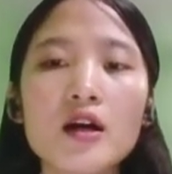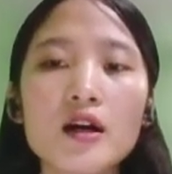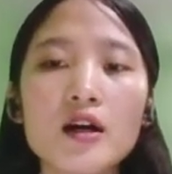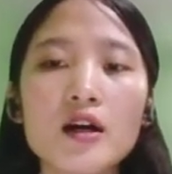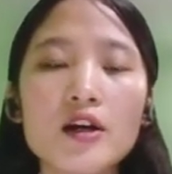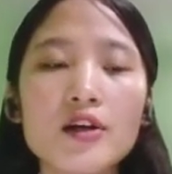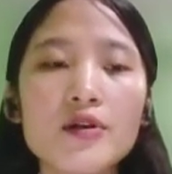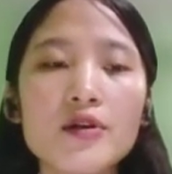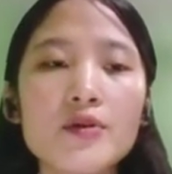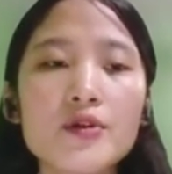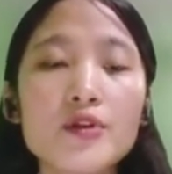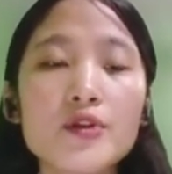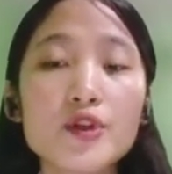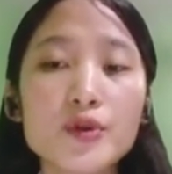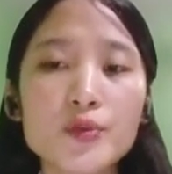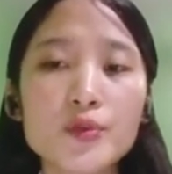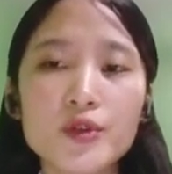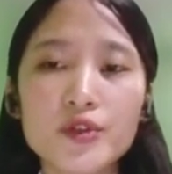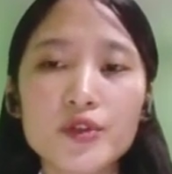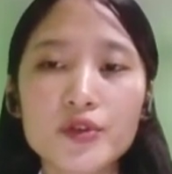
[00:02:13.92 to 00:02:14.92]

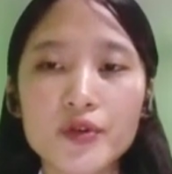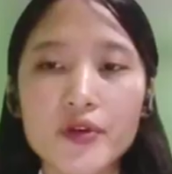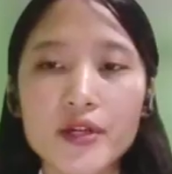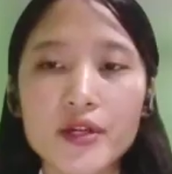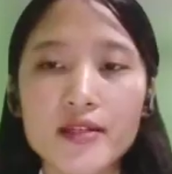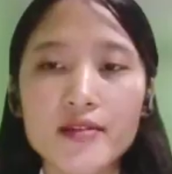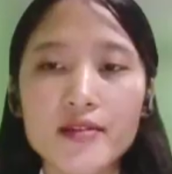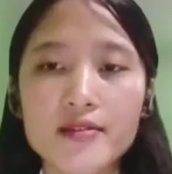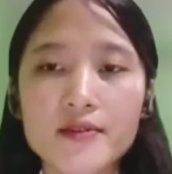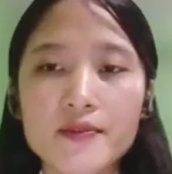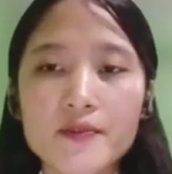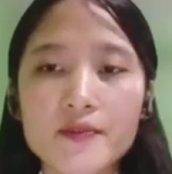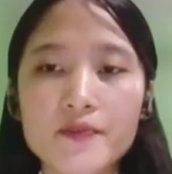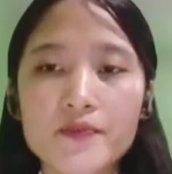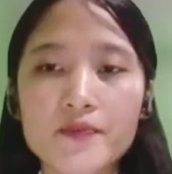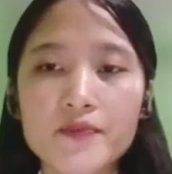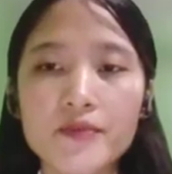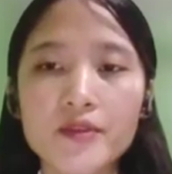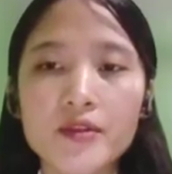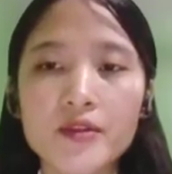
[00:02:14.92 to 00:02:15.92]
pneumothorax.
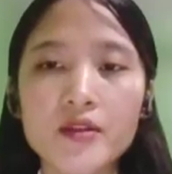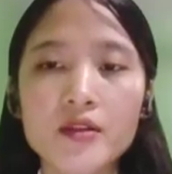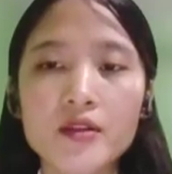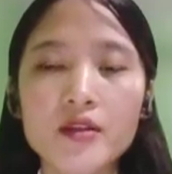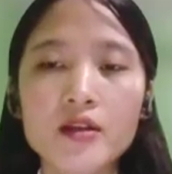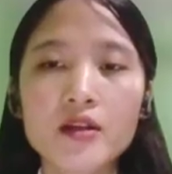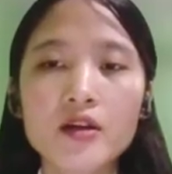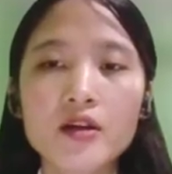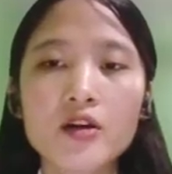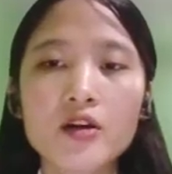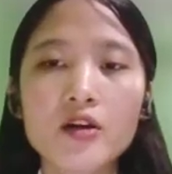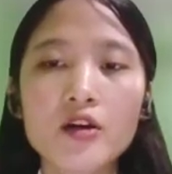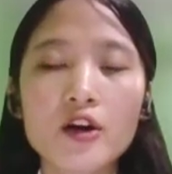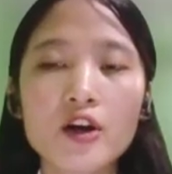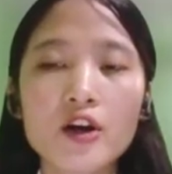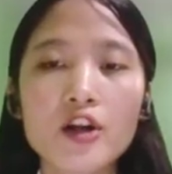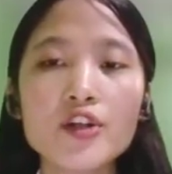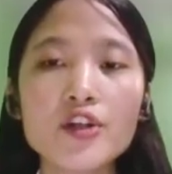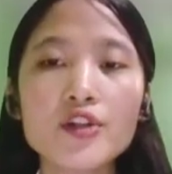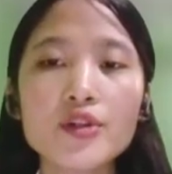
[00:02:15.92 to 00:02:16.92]

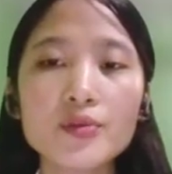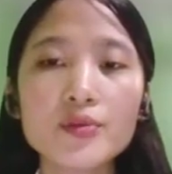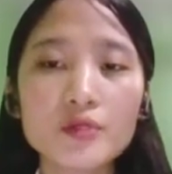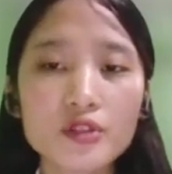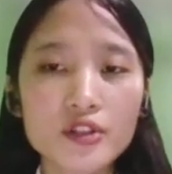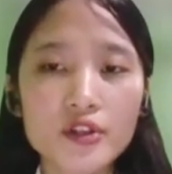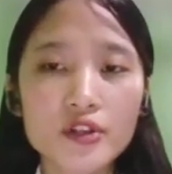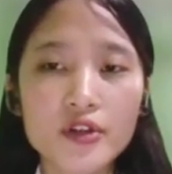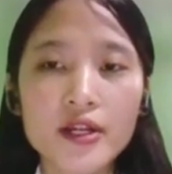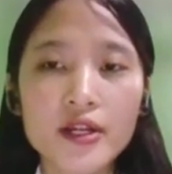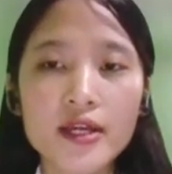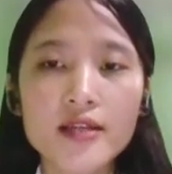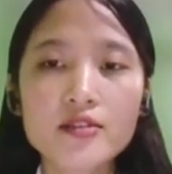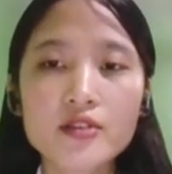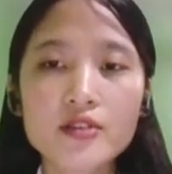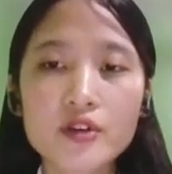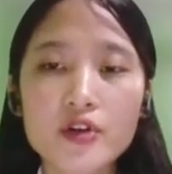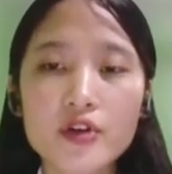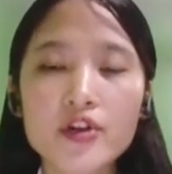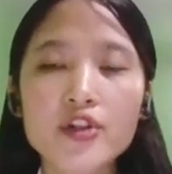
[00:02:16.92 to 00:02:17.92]

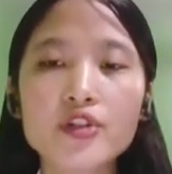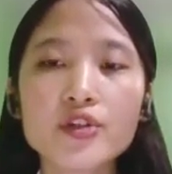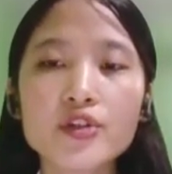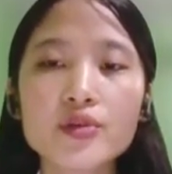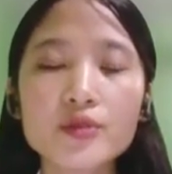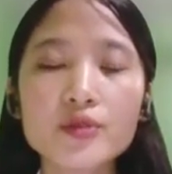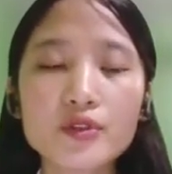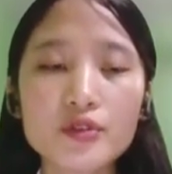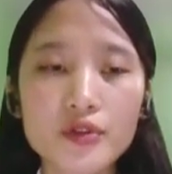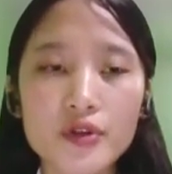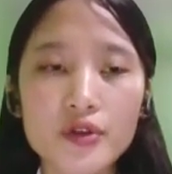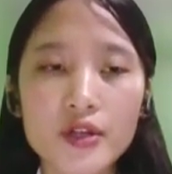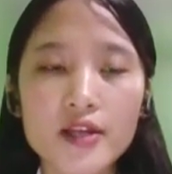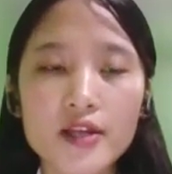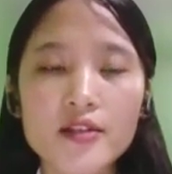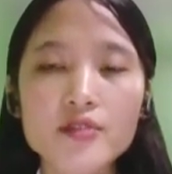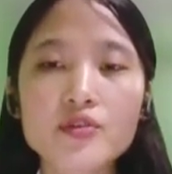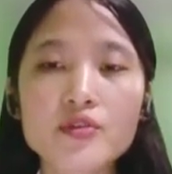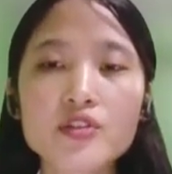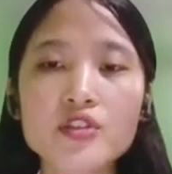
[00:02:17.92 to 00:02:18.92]

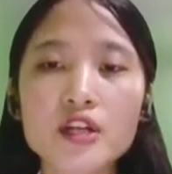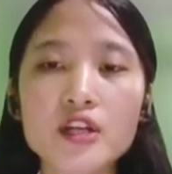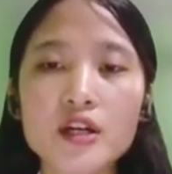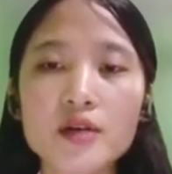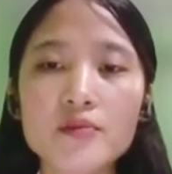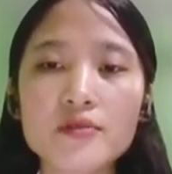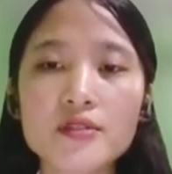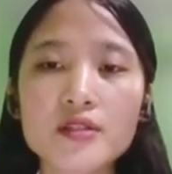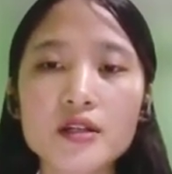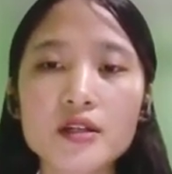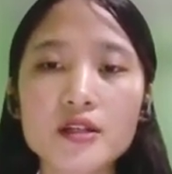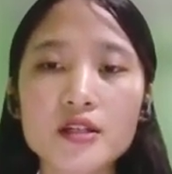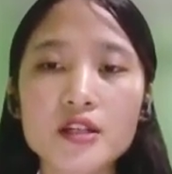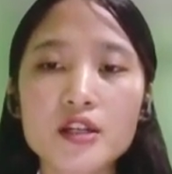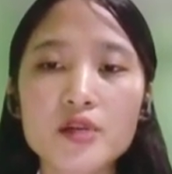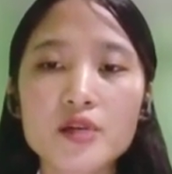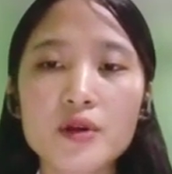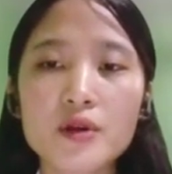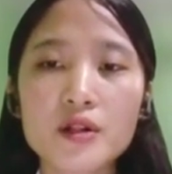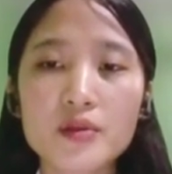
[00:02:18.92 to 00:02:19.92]
Pneumothorax, which comes
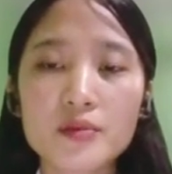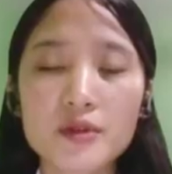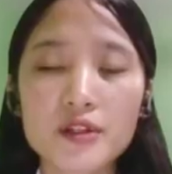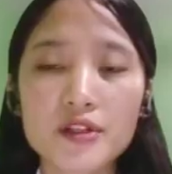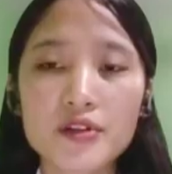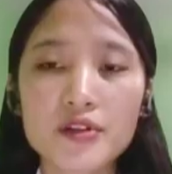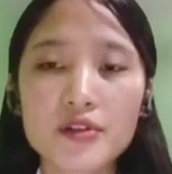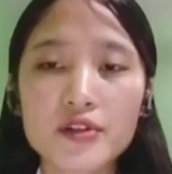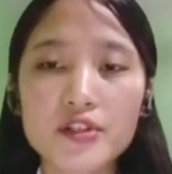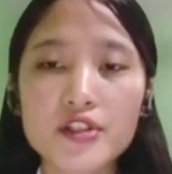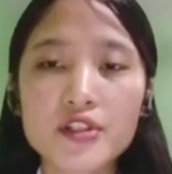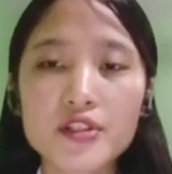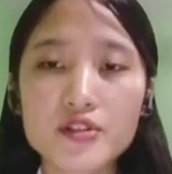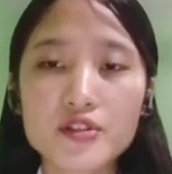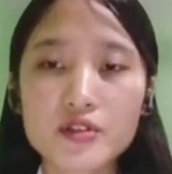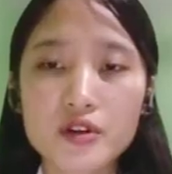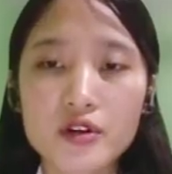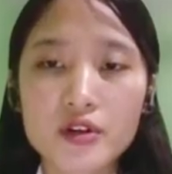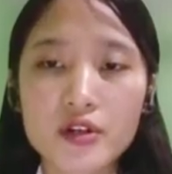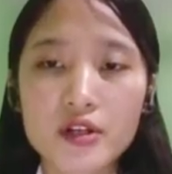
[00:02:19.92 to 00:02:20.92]
under pulmonary
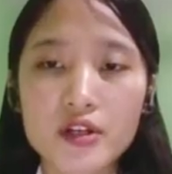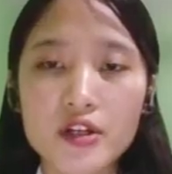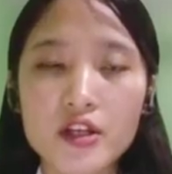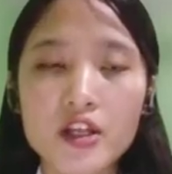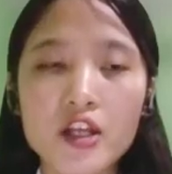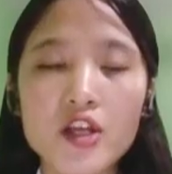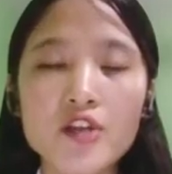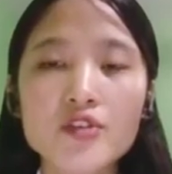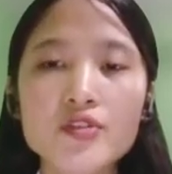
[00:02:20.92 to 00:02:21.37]
disorder.